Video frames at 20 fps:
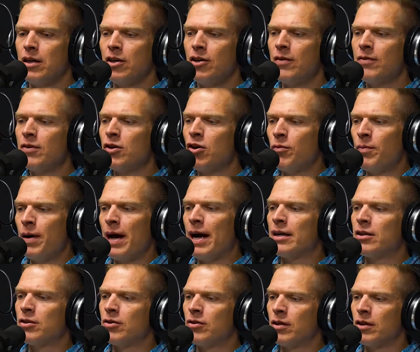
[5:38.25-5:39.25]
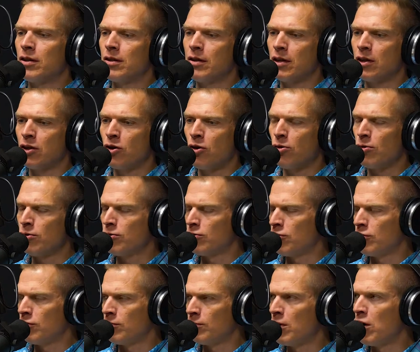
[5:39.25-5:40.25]
you have to go back to the
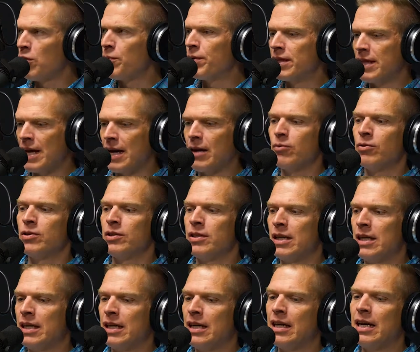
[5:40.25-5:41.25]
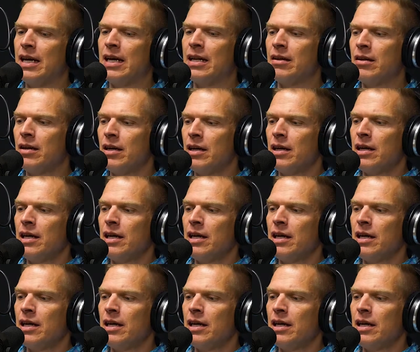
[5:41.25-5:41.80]
cultural moment that it was in, and